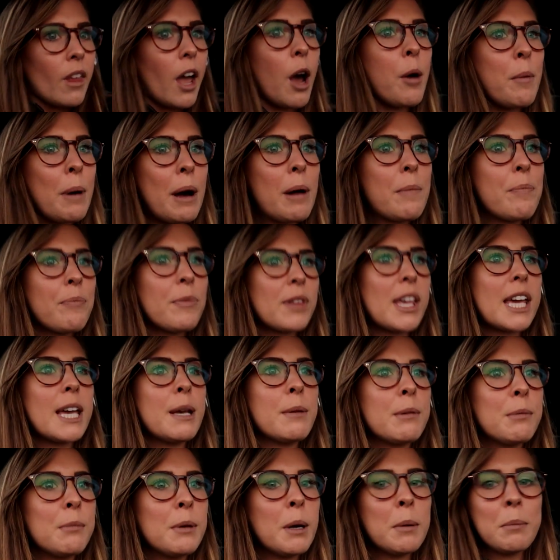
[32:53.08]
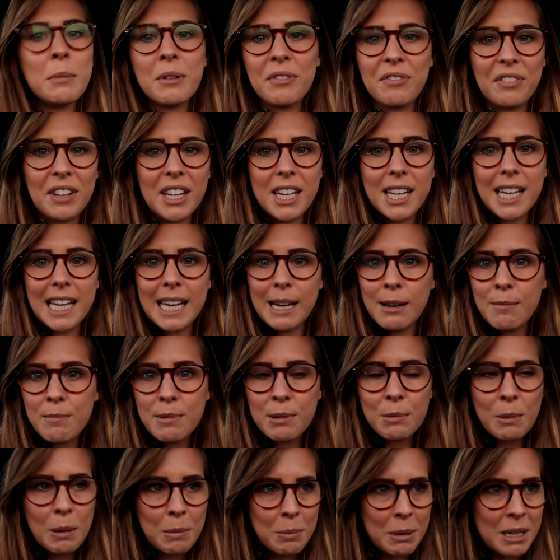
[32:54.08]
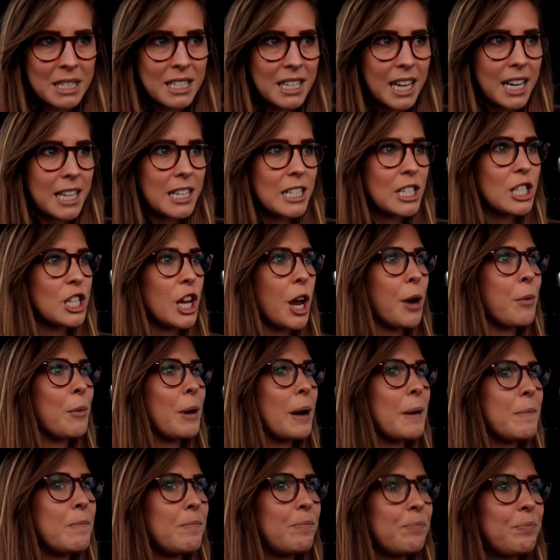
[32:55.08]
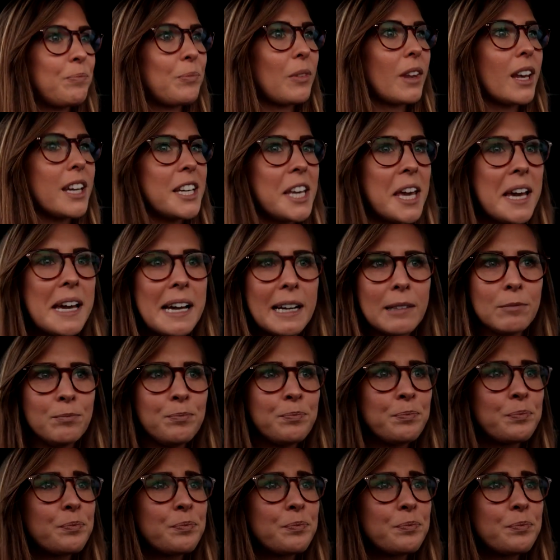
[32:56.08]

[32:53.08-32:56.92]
oh well, keeps me on my feet, keeps me busy. So yeah,